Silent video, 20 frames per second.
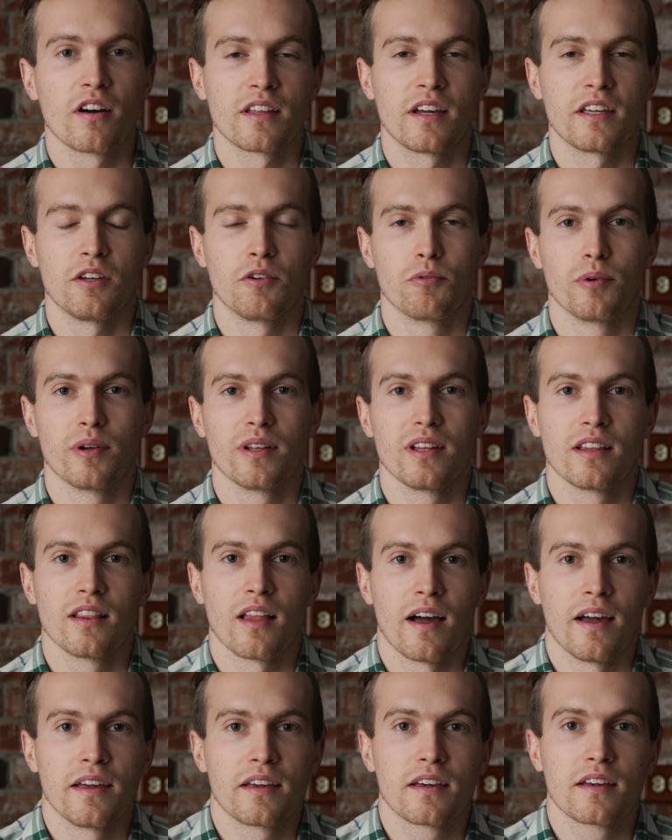that you really
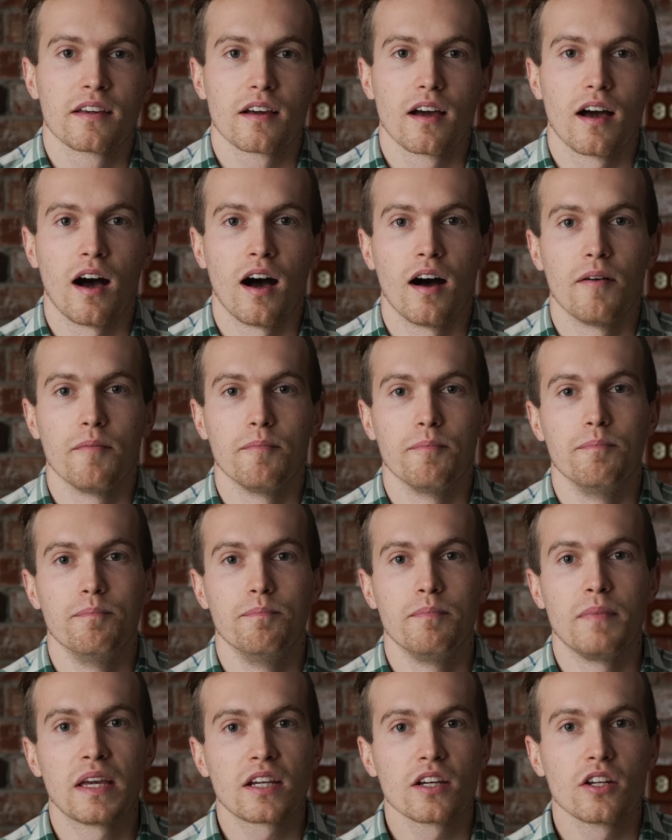like,
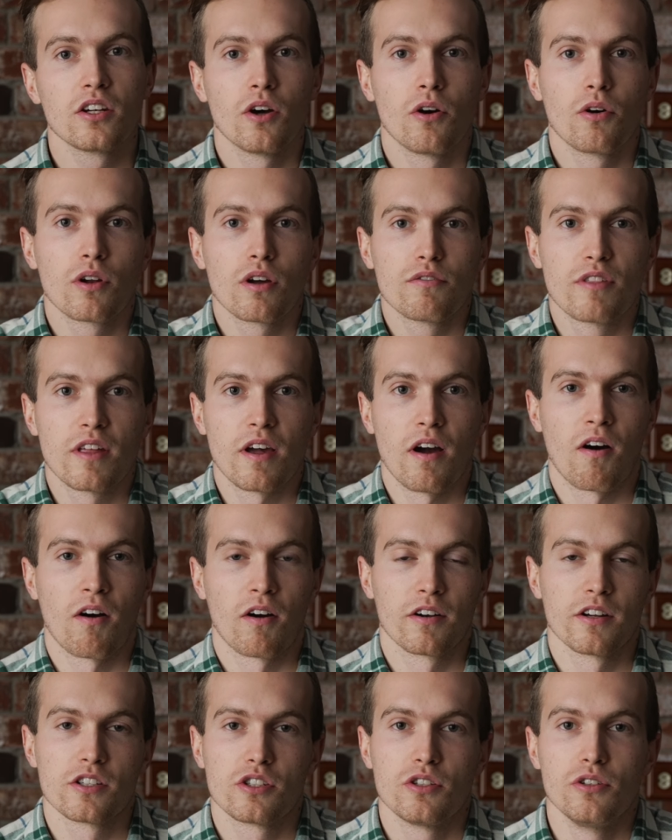make a note of the
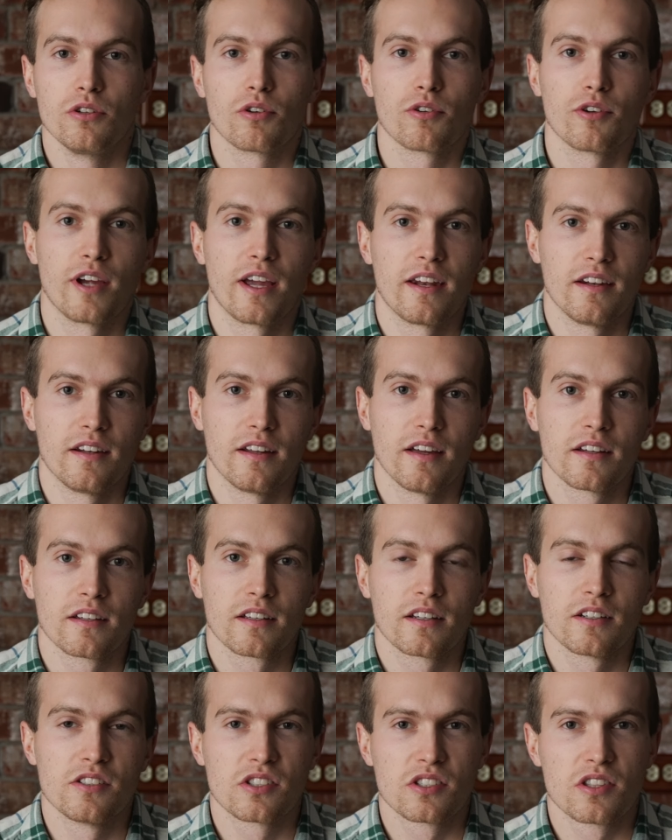artist who created it,
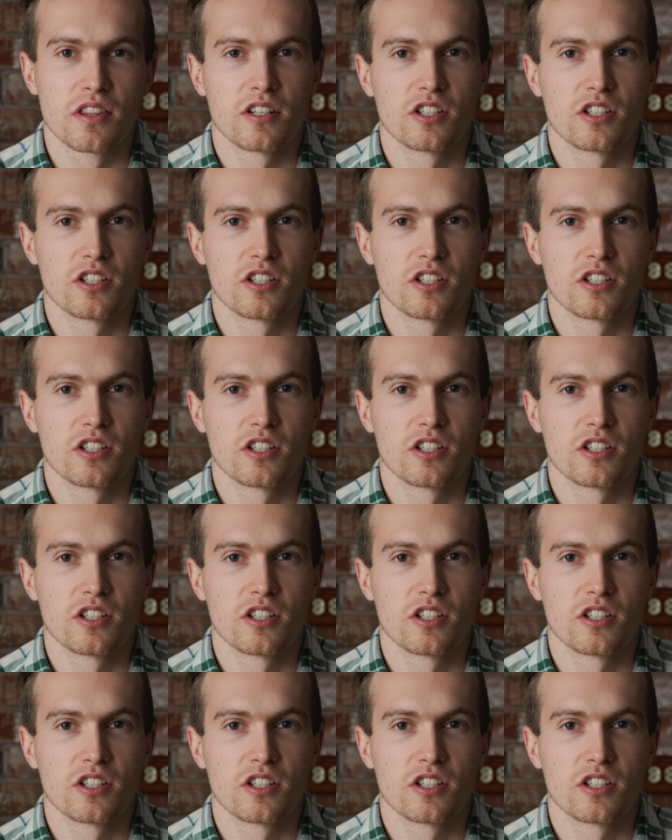because the